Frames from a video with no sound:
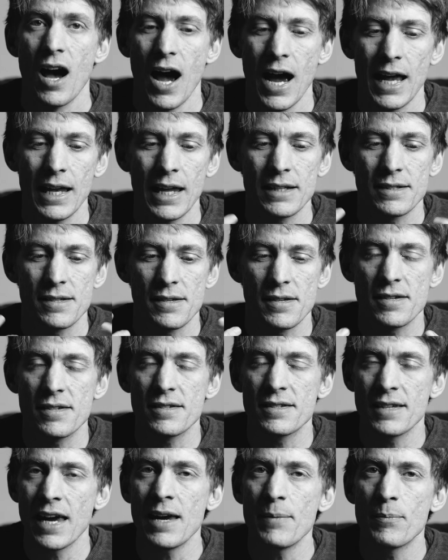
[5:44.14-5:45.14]
I like to
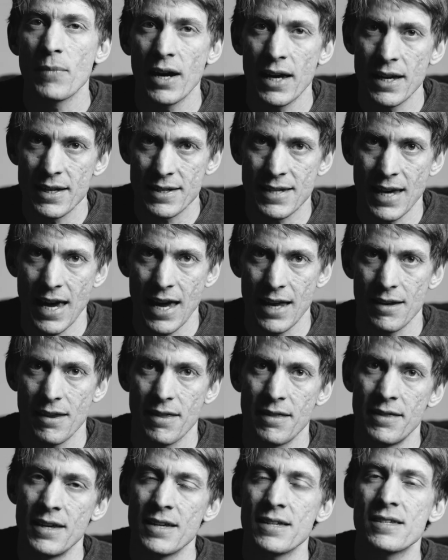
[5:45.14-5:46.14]
state my intent.
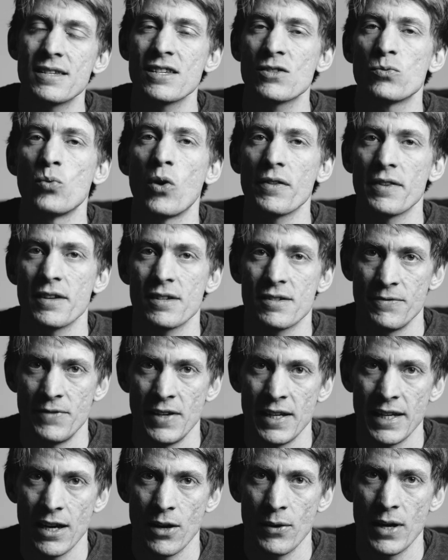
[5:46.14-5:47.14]
This is what this
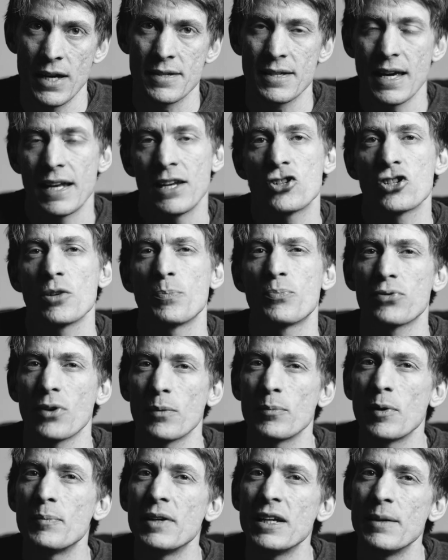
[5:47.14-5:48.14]
video is, and it should
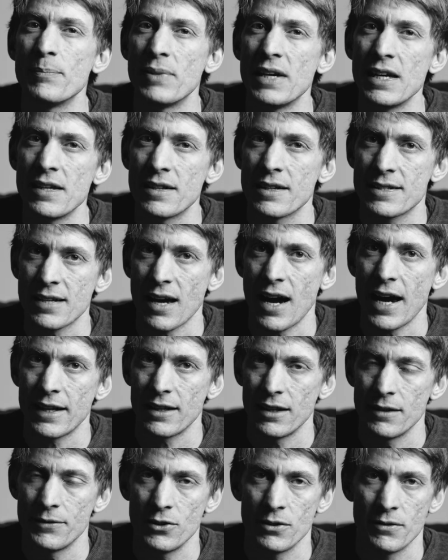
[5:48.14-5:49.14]
probably be the
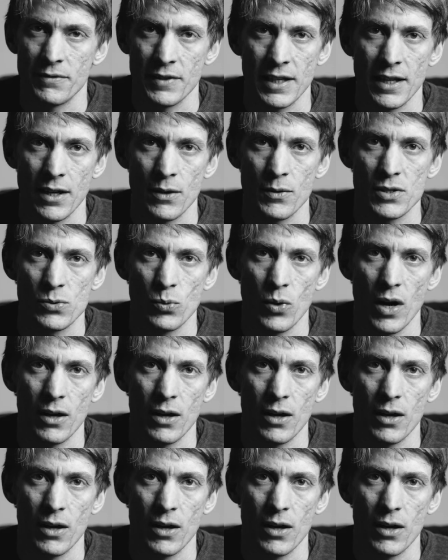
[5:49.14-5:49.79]
title of your video as